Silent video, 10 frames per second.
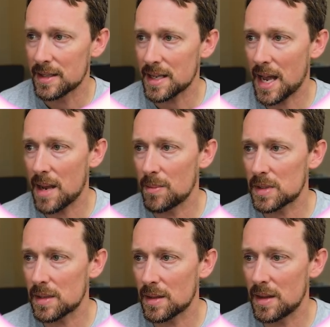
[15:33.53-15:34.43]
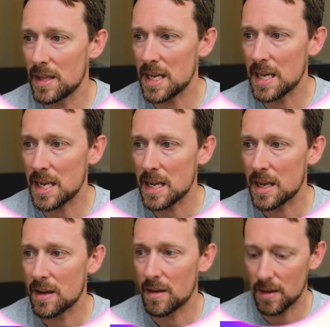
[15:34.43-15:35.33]
times the
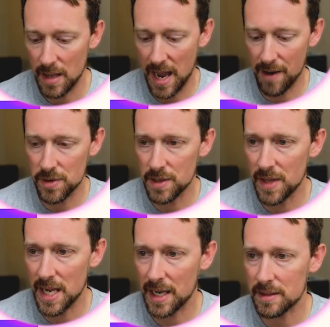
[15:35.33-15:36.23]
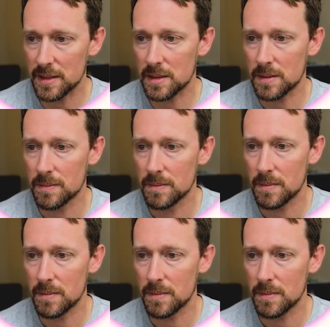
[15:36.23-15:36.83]
average of the x's.